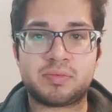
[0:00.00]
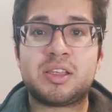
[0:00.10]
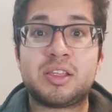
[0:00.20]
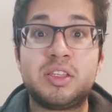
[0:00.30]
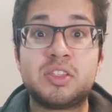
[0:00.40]

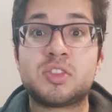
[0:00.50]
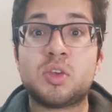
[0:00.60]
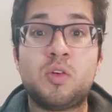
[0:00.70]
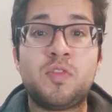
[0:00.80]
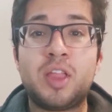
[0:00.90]
He's
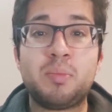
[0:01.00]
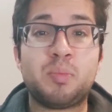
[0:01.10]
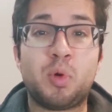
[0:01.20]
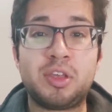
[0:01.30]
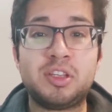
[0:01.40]
so
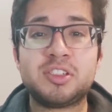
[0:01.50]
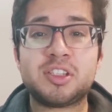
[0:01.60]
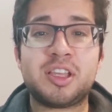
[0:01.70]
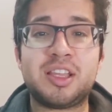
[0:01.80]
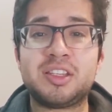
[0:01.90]
flamboyant,
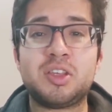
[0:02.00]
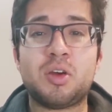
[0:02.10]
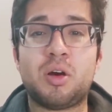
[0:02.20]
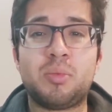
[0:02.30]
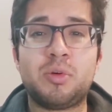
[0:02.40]
and he
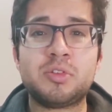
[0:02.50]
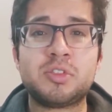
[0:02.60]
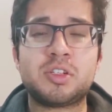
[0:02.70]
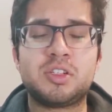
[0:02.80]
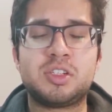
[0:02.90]

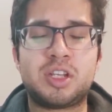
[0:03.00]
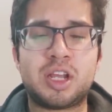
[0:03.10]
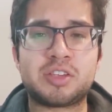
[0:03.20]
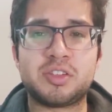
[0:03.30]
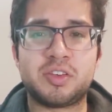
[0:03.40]
almost
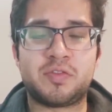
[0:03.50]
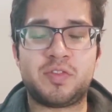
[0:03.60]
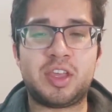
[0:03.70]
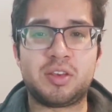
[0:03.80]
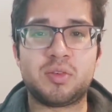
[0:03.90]
doesn't
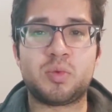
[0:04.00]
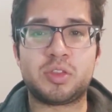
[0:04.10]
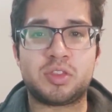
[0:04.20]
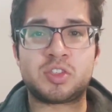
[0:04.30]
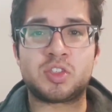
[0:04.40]
fit
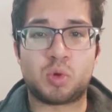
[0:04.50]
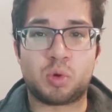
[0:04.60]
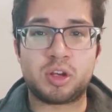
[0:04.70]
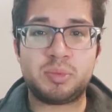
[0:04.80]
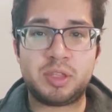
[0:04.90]
with the
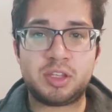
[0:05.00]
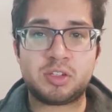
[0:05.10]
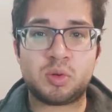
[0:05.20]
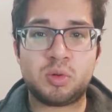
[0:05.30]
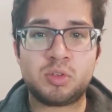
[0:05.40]
story being
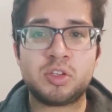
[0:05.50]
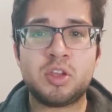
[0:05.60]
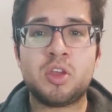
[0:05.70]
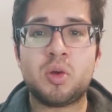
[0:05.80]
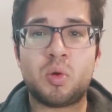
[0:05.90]
told
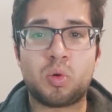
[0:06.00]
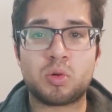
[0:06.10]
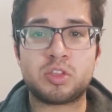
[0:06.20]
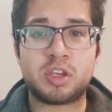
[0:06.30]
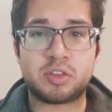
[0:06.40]

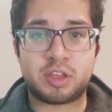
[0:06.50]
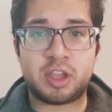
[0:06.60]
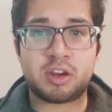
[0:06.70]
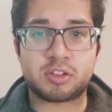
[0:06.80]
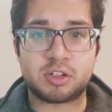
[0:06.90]
or the other
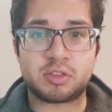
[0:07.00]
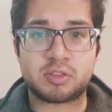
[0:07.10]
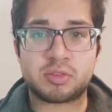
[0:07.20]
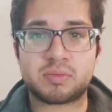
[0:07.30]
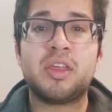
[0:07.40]

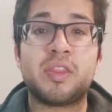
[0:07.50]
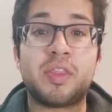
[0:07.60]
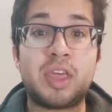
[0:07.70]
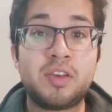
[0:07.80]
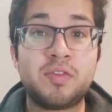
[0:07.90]
characters.
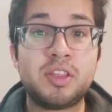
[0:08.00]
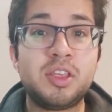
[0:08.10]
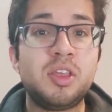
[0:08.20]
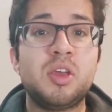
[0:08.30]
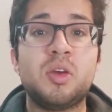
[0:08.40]

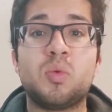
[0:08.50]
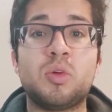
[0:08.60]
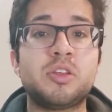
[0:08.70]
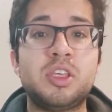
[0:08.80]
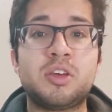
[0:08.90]
Thankfully,
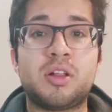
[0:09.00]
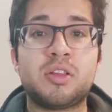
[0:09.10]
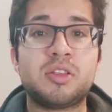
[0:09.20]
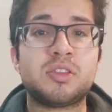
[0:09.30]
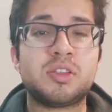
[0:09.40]
Wilkie
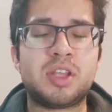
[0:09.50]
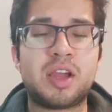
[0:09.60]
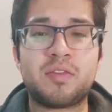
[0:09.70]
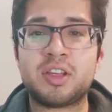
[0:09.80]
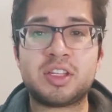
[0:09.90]
Collins
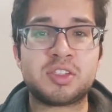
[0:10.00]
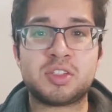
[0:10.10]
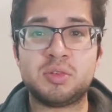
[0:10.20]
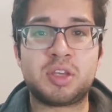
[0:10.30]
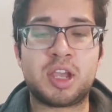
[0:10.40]
never gets
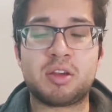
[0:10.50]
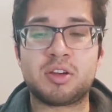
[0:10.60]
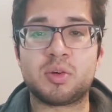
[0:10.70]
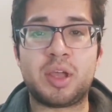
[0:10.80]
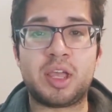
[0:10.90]
too carried
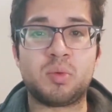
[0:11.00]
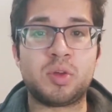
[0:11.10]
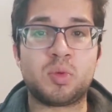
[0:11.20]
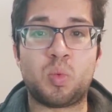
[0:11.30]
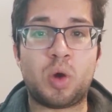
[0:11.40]
away
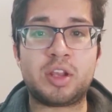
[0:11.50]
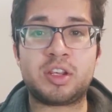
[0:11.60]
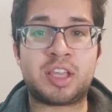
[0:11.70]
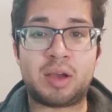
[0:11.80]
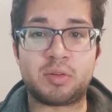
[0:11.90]
with what
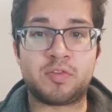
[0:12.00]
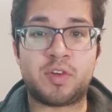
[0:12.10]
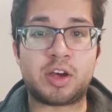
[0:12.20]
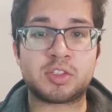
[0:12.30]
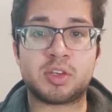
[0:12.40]
Count
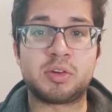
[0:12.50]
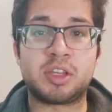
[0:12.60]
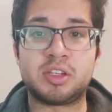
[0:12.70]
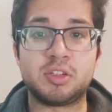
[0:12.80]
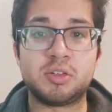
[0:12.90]
Fosco
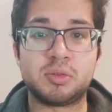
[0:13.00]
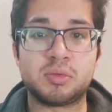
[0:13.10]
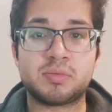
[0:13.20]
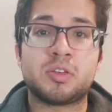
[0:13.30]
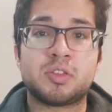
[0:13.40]
can do,
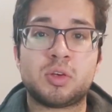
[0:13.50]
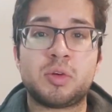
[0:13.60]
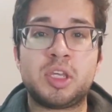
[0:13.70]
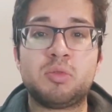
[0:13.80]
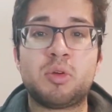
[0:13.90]
so
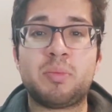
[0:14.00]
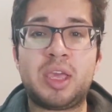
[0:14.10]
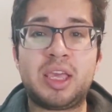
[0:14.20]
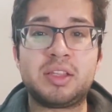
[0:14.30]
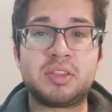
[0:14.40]
he
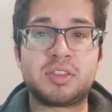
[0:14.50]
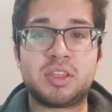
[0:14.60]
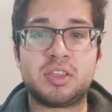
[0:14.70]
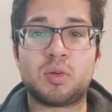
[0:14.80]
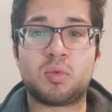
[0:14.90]
remains
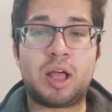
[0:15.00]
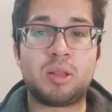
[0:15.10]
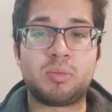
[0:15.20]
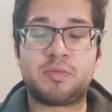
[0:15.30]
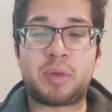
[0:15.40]
in the
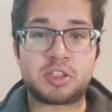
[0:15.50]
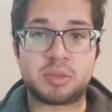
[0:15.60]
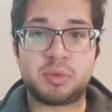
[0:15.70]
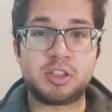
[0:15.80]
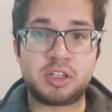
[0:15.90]
realm of
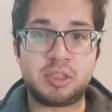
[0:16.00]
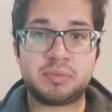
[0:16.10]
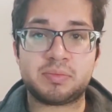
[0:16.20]
possibility.